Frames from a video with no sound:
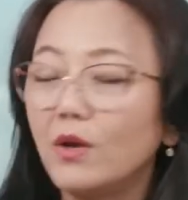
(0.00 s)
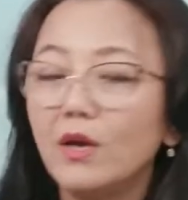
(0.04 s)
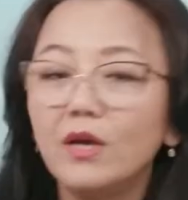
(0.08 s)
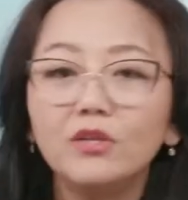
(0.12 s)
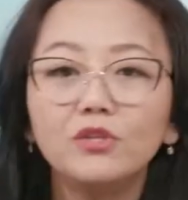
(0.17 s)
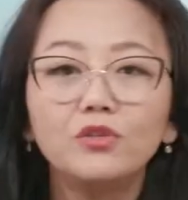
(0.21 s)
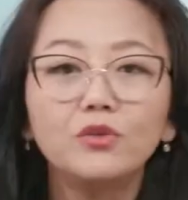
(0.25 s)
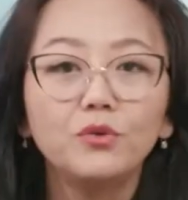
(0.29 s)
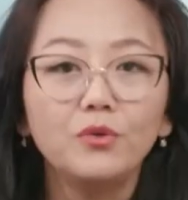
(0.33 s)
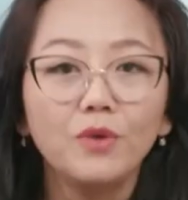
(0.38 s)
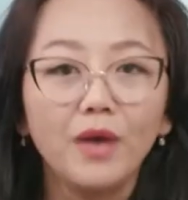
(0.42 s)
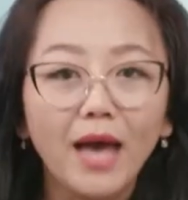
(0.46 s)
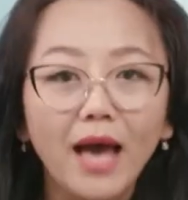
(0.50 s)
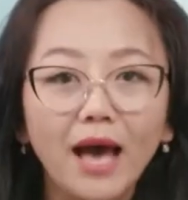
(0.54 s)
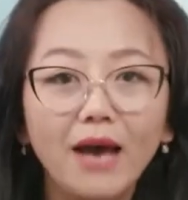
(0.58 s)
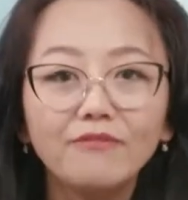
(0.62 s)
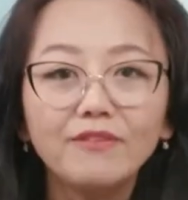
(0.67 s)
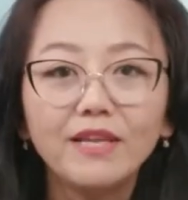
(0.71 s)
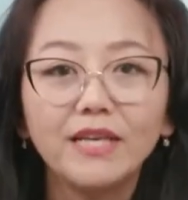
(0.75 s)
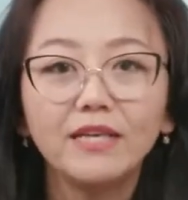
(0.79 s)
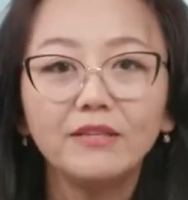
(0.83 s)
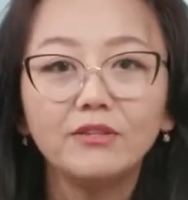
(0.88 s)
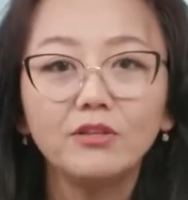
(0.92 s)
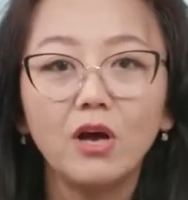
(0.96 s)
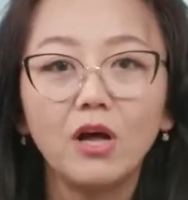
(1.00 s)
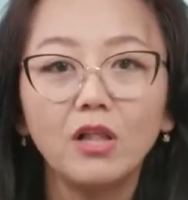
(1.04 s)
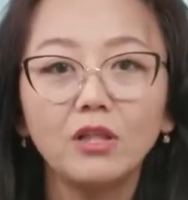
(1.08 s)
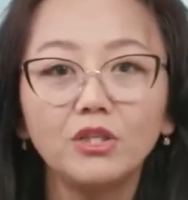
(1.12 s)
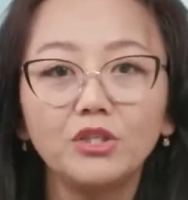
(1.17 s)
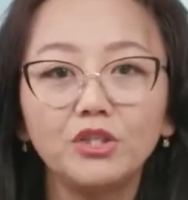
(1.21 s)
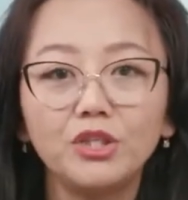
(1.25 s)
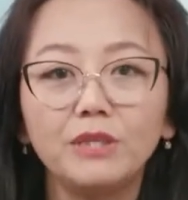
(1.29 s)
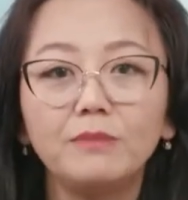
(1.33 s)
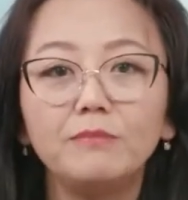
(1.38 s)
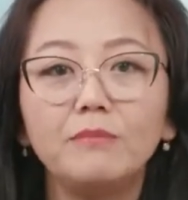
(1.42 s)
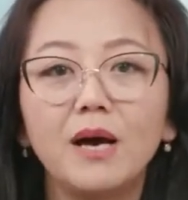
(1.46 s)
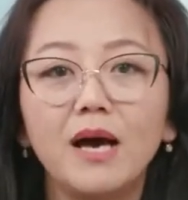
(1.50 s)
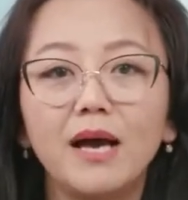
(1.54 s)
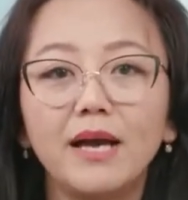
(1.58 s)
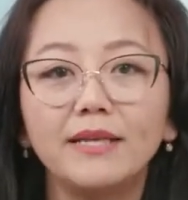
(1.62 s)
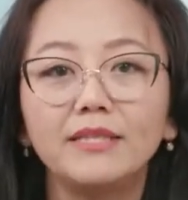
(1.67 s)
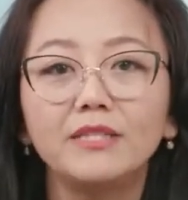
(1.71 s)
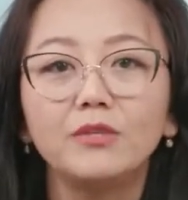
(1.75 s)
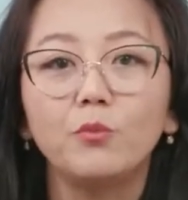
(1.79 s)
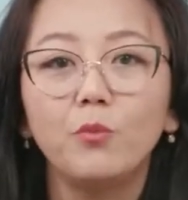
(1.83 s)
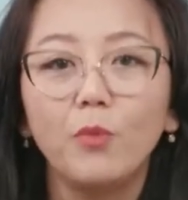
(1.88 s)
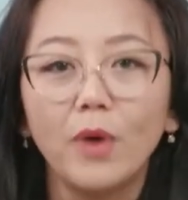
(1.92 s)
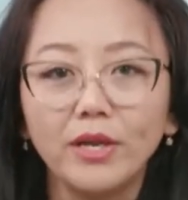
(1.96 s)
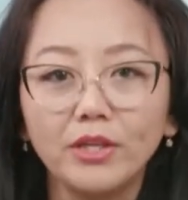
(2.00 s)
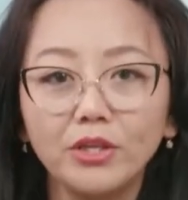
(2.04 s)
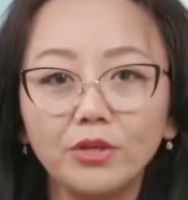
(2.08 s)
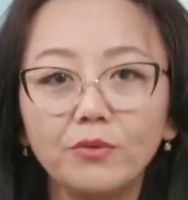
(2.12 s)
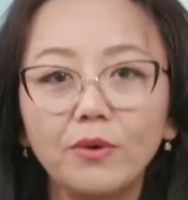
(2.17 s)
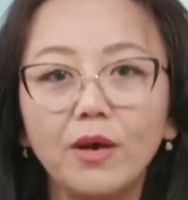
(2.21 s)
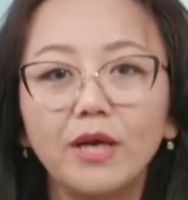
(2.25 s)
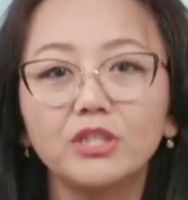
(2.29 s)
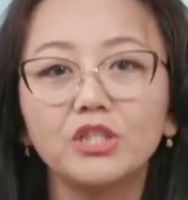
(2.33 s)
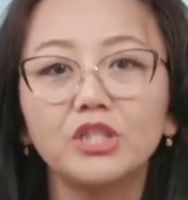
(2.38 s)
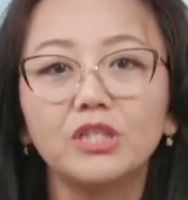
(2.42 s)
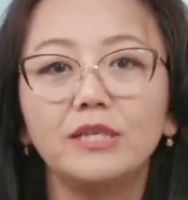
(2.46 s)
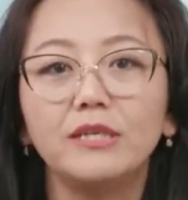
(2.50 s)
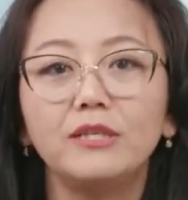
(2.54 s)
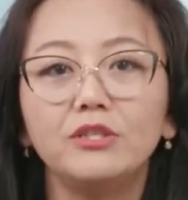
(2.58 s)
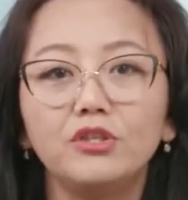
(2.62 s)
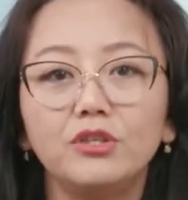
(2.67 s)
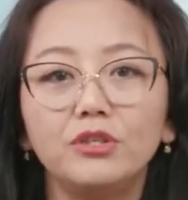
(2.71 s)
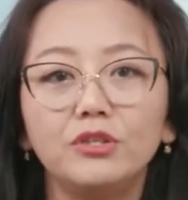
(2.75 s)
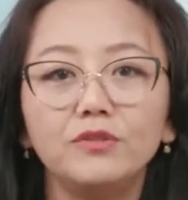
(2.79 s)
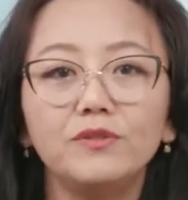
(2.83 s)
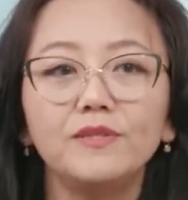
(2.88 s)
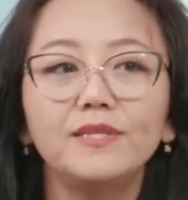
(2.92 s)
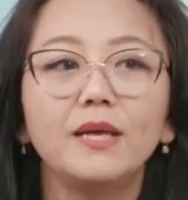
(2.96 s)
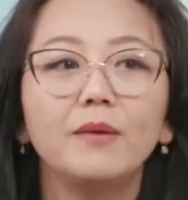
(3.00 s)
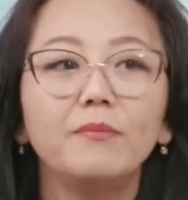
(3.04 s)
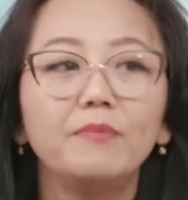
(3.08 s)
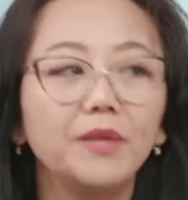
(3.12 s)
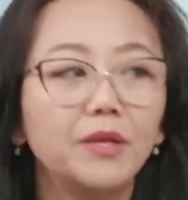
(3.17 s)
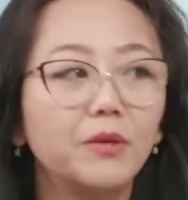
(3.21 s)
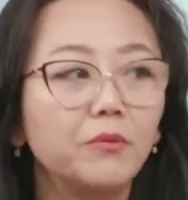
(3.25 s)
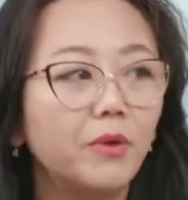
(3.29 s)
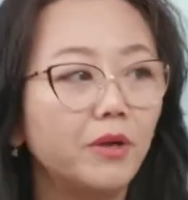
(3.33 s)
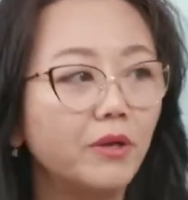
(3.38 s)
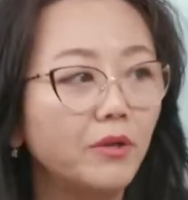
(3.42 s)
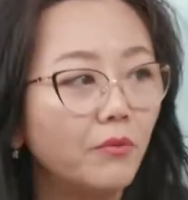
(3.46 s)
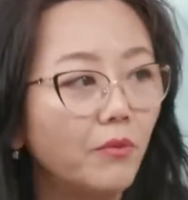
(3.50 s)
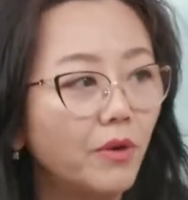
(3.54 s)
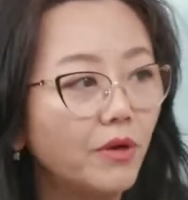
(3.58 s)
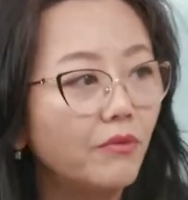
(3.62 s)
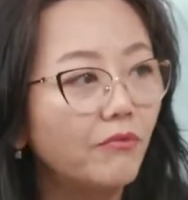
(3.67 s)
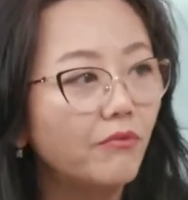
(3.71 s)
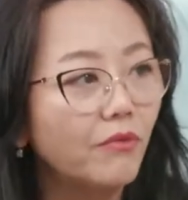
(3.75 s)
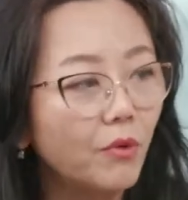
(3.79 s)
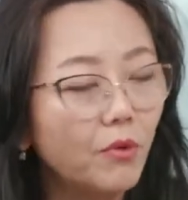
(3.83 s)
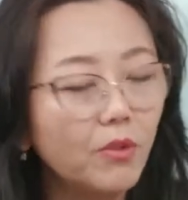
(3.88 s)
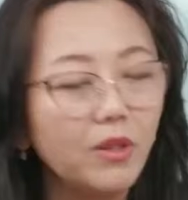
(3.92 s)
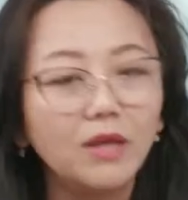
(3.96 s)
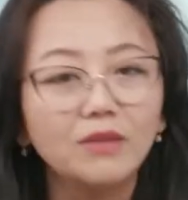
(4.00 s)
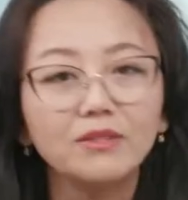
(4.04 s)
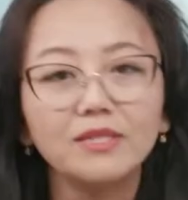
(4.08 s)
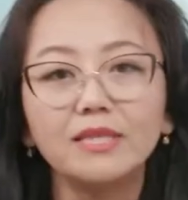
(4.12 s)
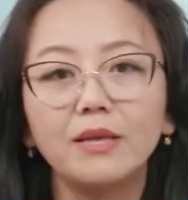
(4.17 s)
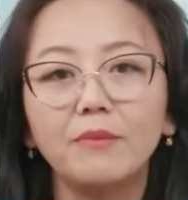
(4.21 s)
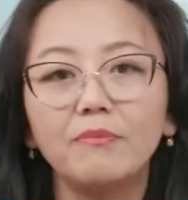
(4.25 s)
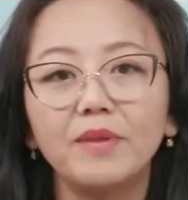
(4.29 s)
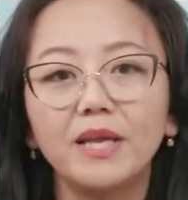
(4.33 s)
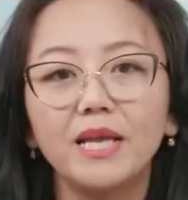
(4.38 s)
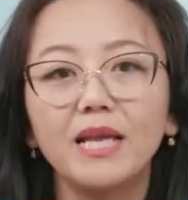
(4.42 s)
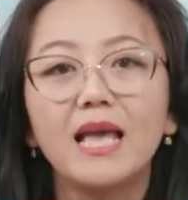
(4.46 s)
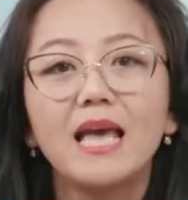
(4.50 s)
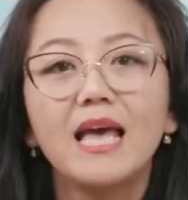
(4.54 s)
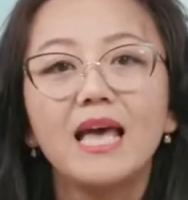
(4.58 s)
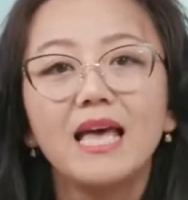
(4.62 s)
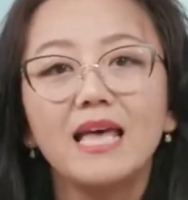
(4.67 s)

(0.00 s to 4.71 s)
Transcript: So you have that knowledge in mind when you actually introduce something, when you want to roll out something.